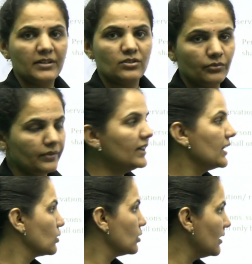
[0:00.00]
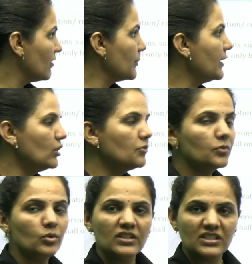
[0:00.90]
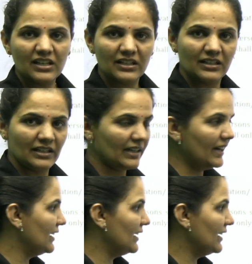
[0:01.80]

of India. So government of Odisha had